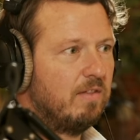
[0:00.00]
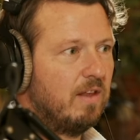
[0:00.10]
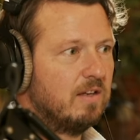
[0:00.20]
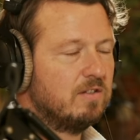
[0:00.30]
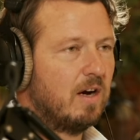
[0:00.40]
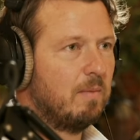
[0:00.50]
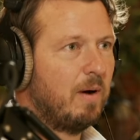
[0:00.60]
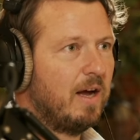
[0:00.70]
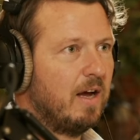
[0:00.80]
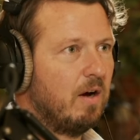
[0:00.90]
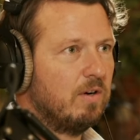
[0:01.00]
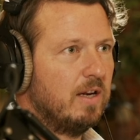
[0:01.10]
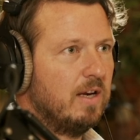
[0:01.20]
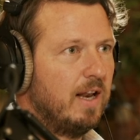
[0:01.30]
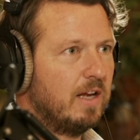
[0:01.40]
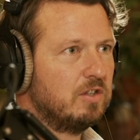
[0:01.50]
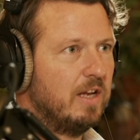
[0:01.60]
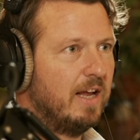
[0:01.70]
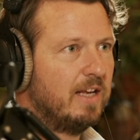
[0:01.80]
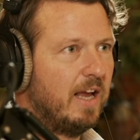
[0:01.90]
the entire buyout and, and actually
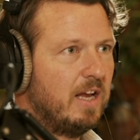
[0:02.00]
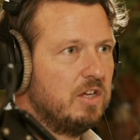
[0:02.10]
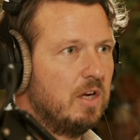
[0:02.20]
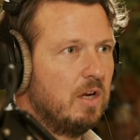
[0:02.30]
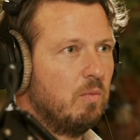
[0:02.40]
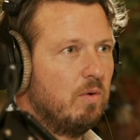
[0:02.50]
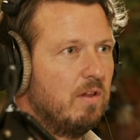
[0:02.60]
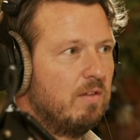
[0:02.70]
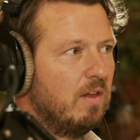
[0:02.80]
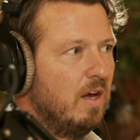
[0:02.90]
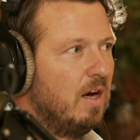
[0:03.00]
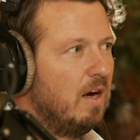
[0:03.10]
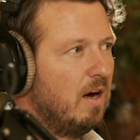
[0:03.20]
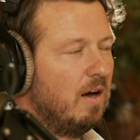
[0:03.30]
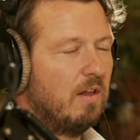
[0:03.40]
engaging with uh,